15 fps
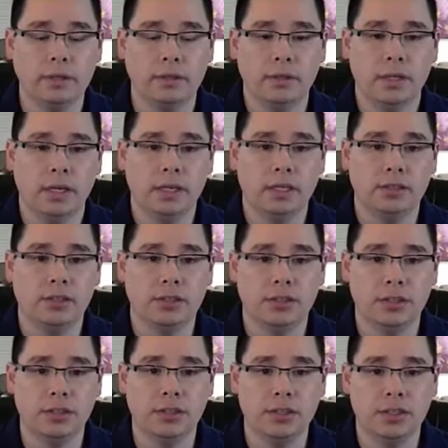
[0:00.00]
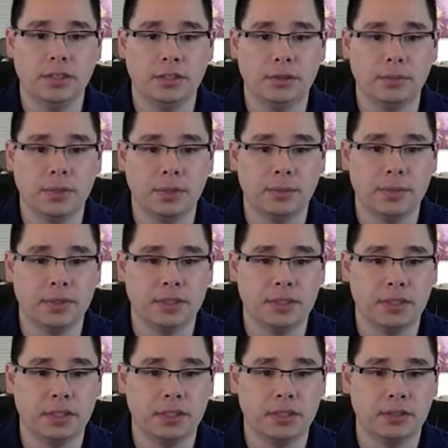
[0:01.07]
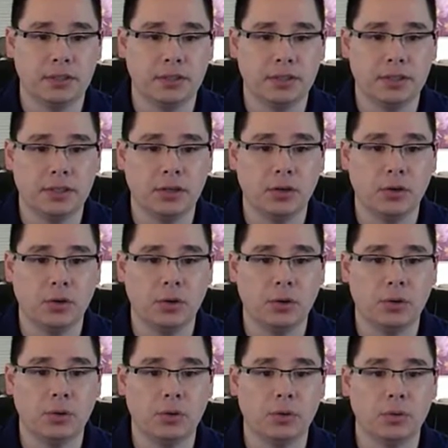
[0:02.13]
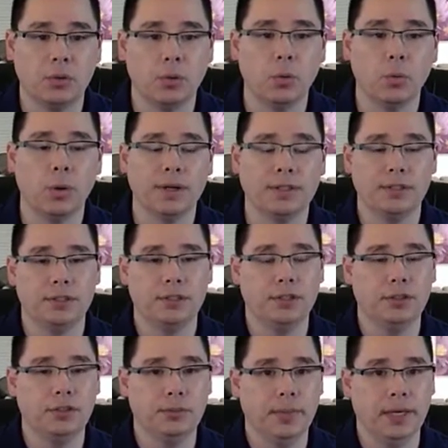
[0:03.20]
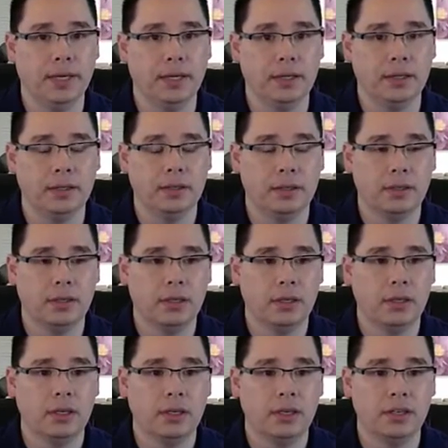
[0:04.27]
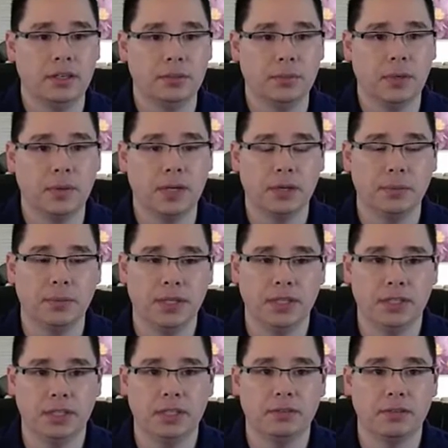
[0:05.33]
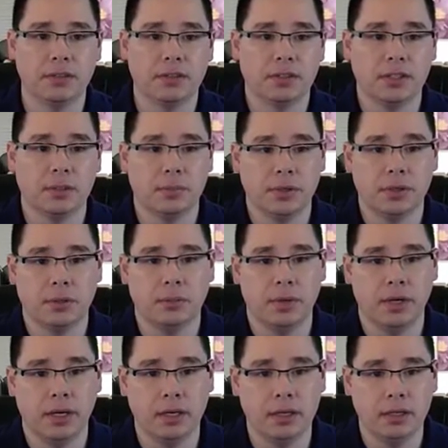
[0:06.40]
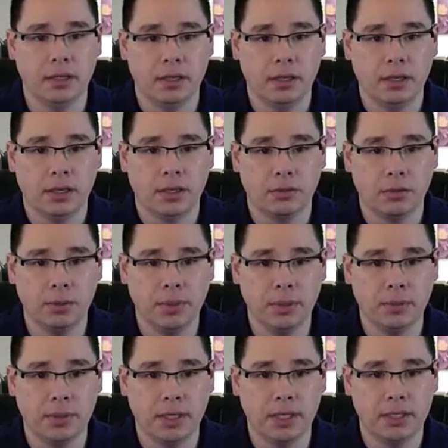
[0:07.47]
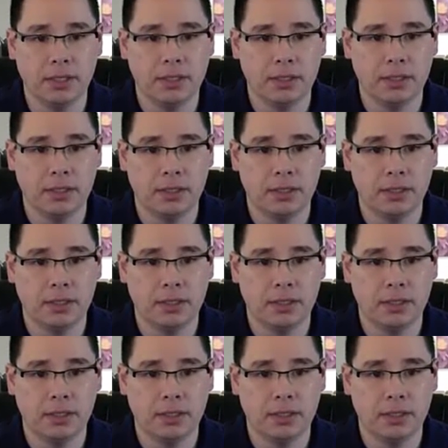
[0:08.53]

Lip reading: And it's your turn and you're in middle position. So what should you bet? Here's my recommendation if there's a limper in the pot. 3 big blinds